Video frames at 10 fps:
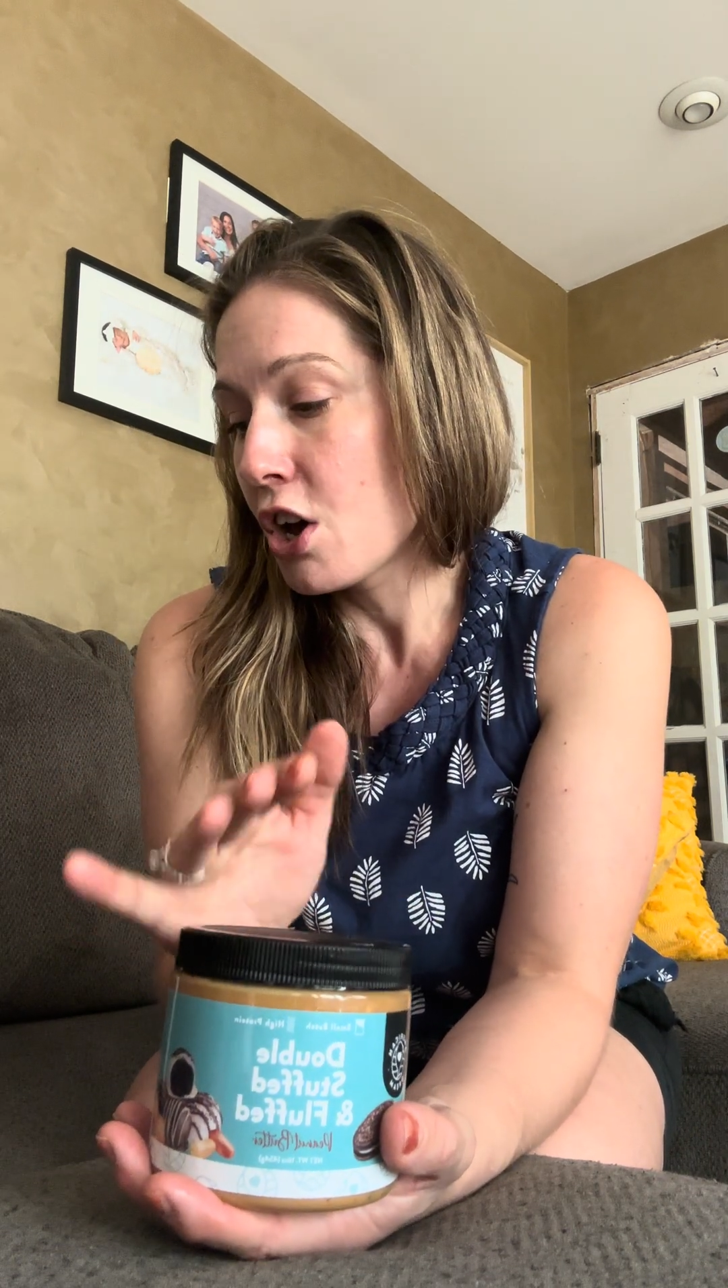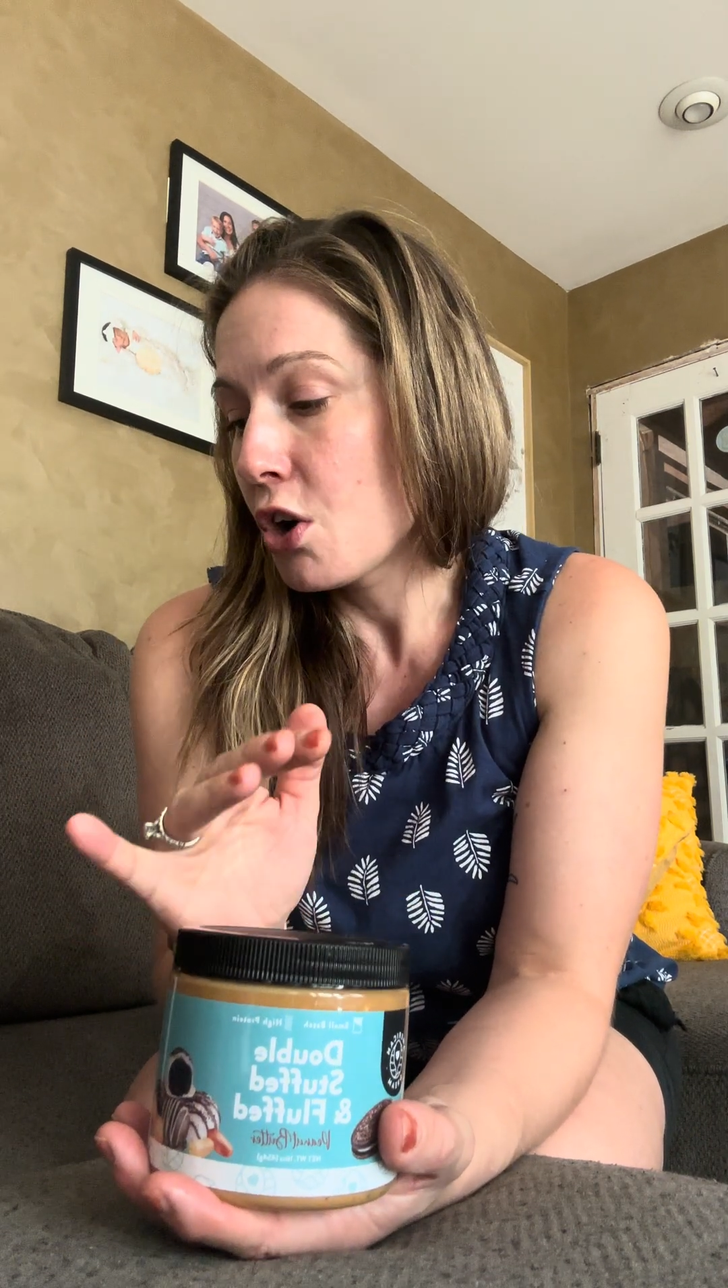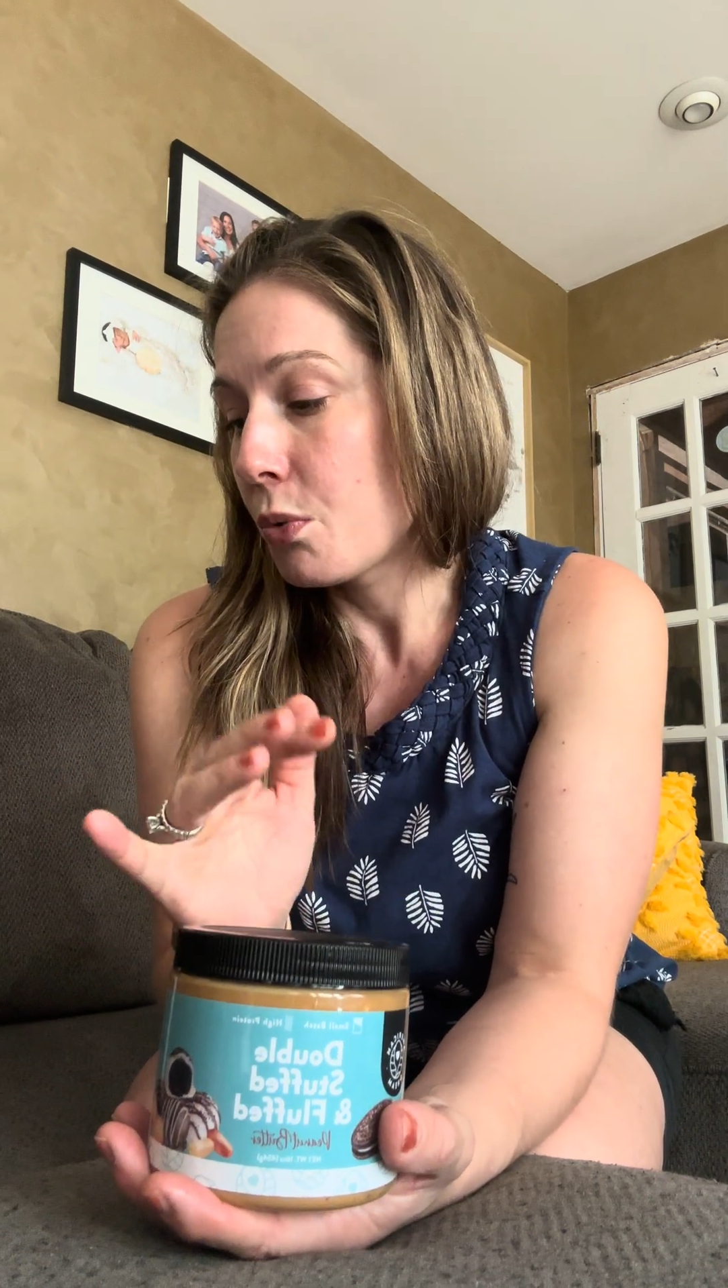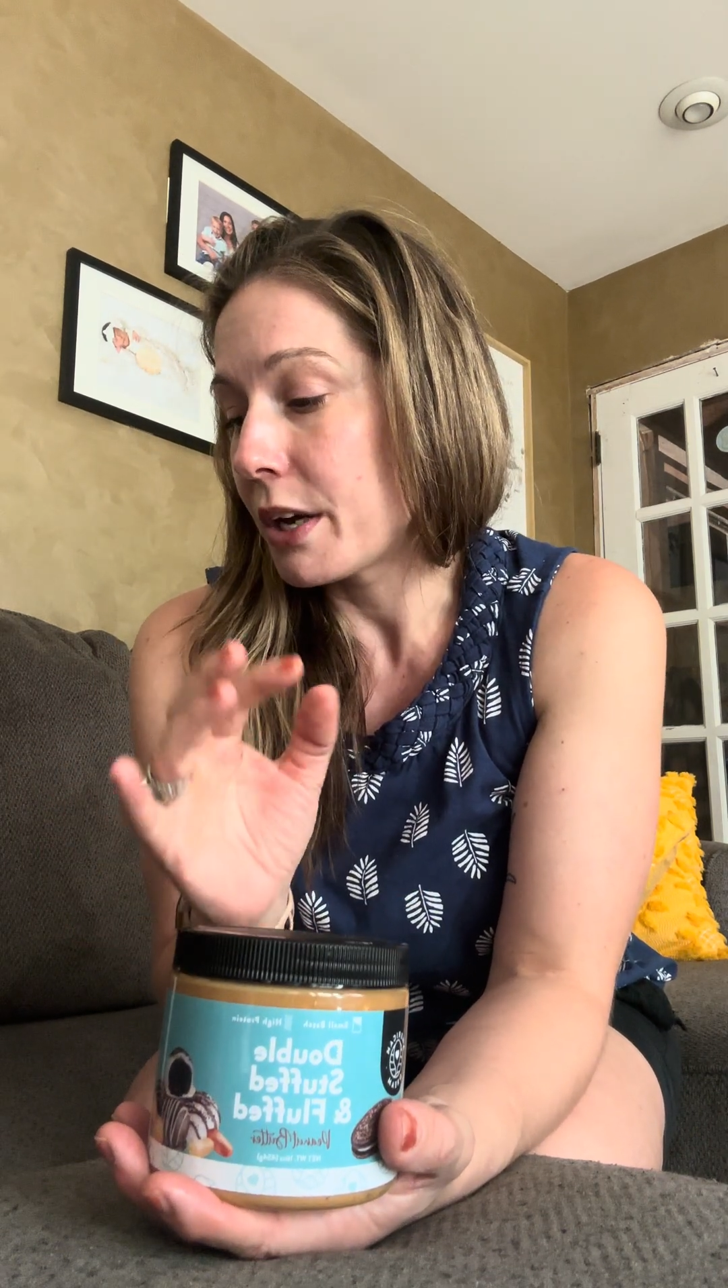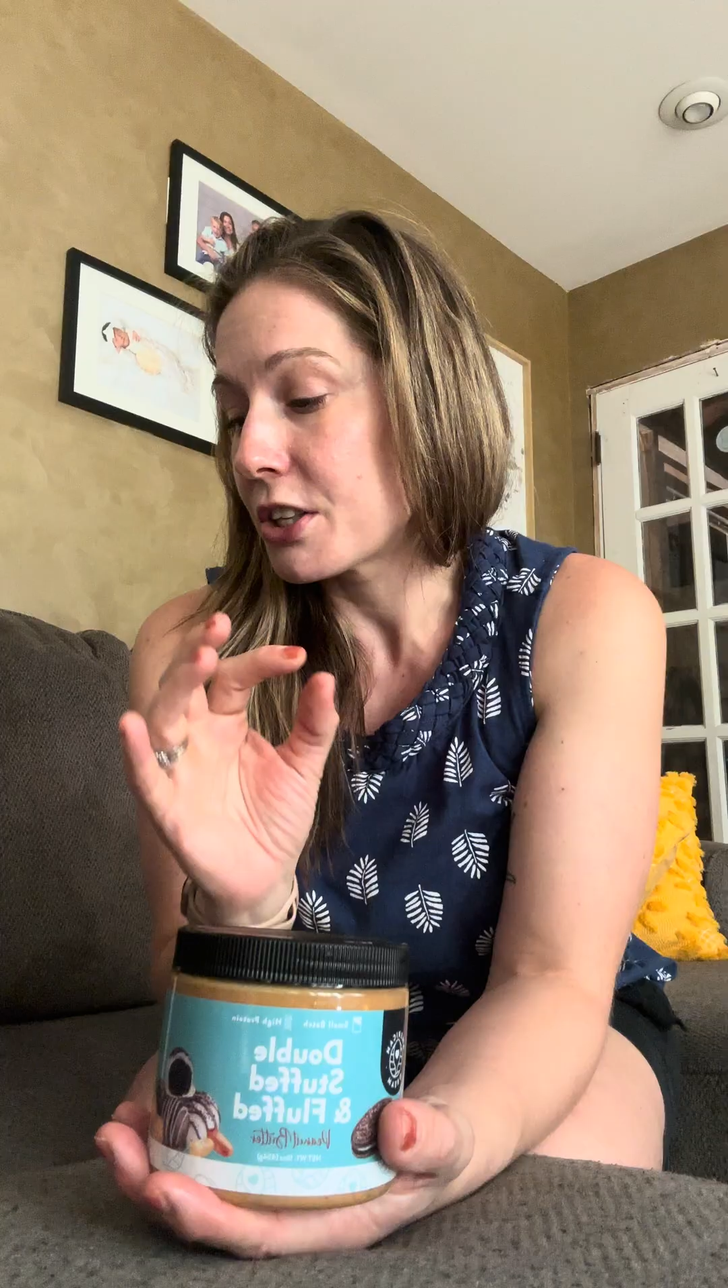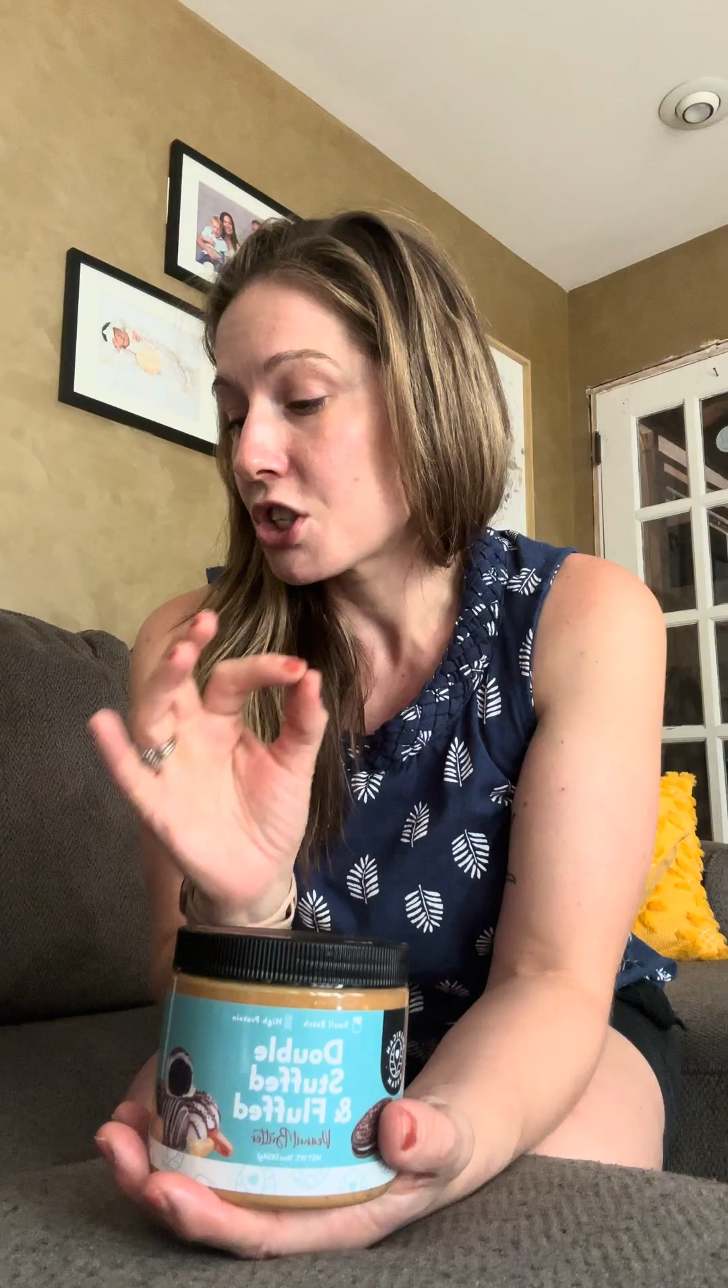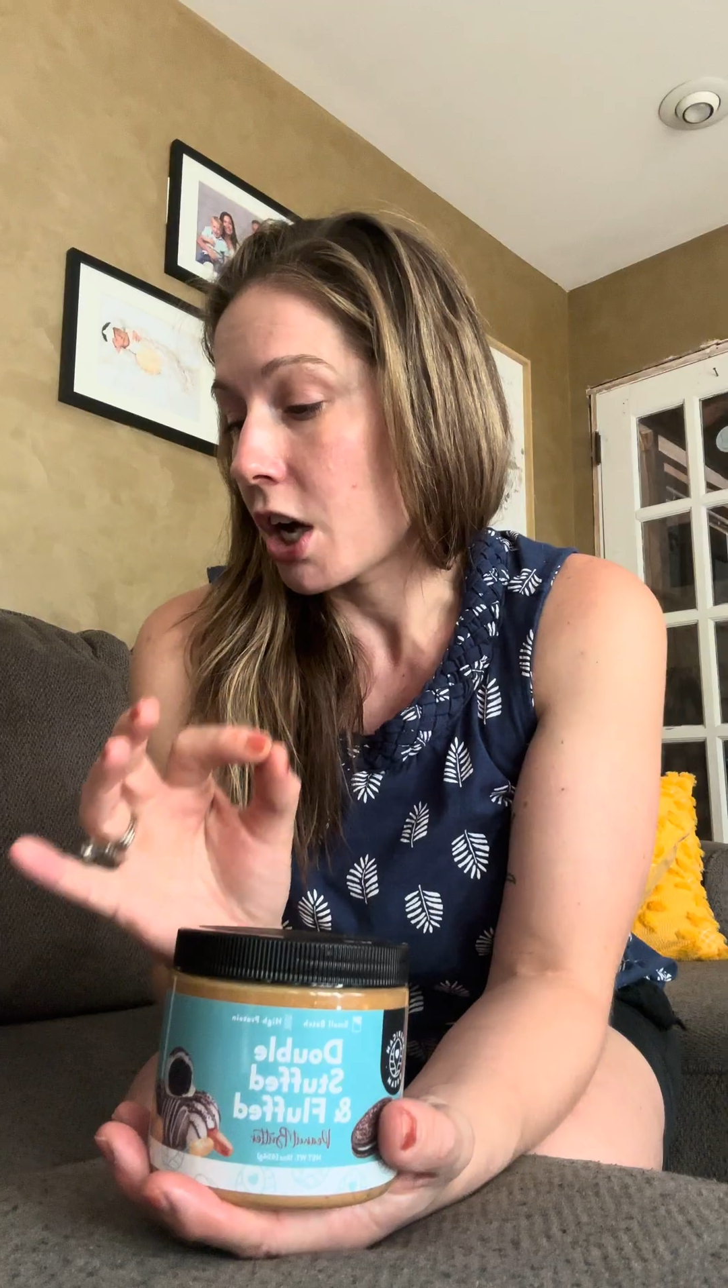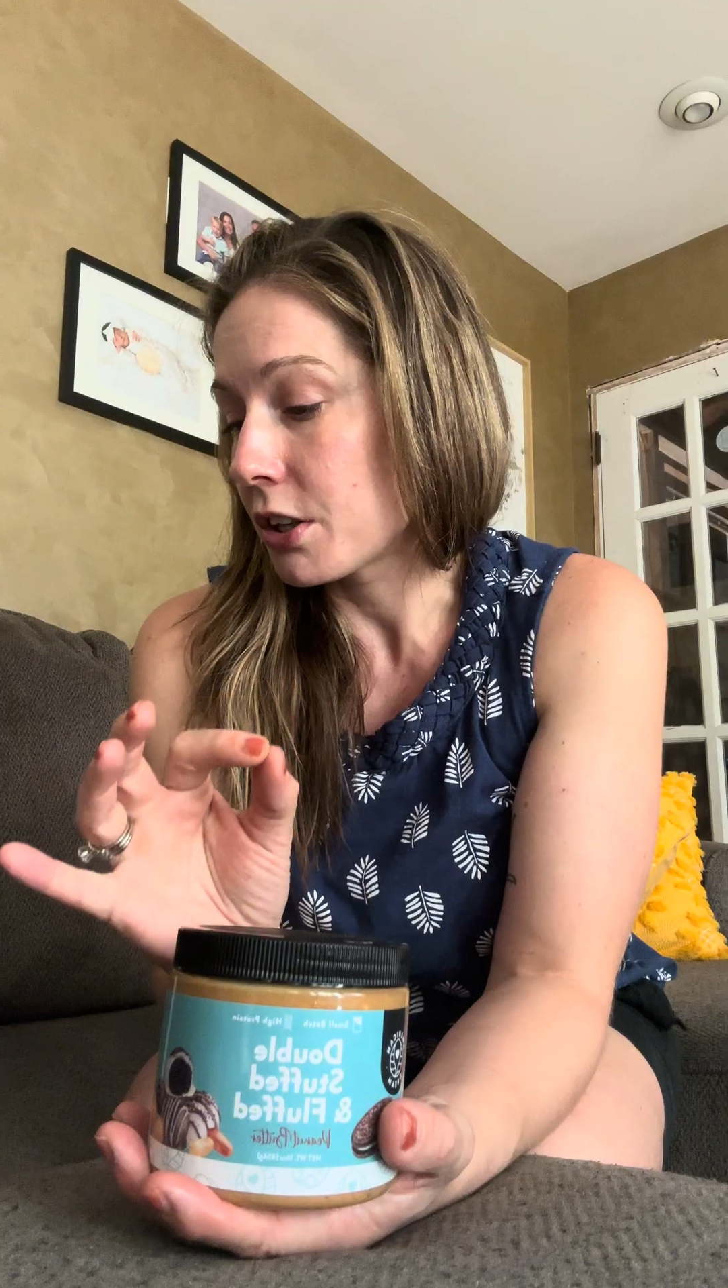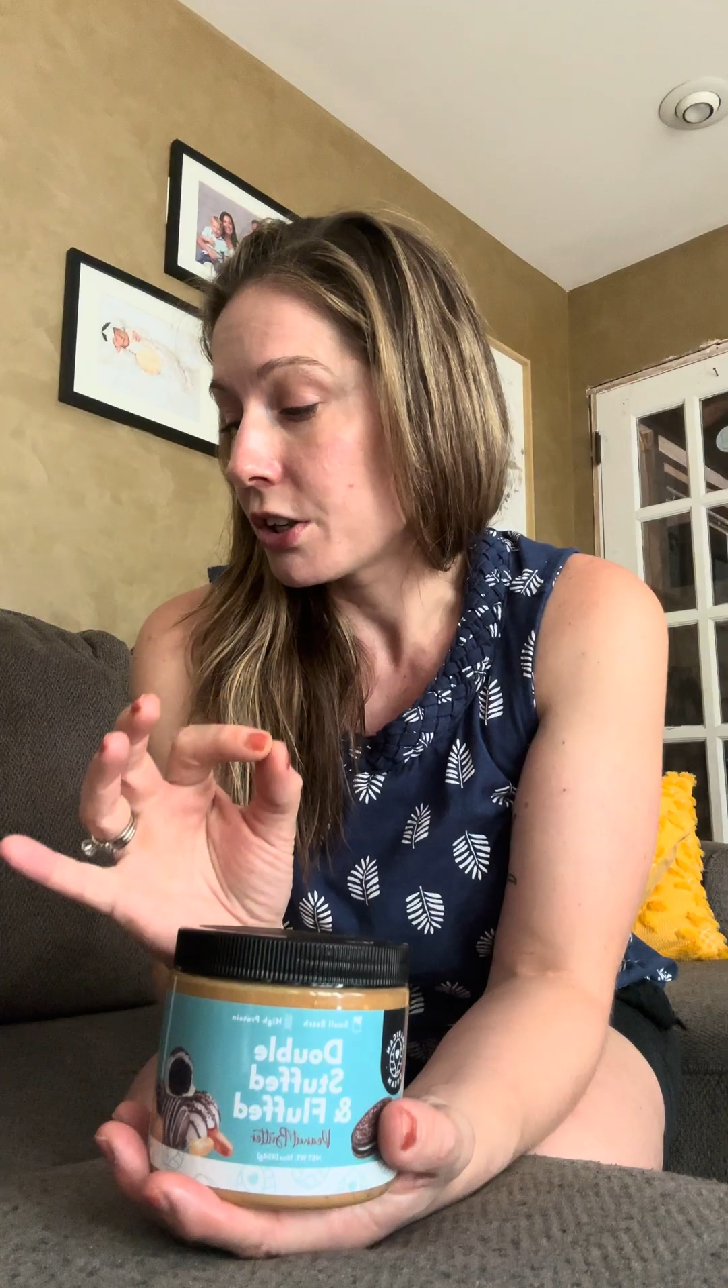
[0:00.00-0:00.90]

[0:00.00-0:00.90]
with chocolate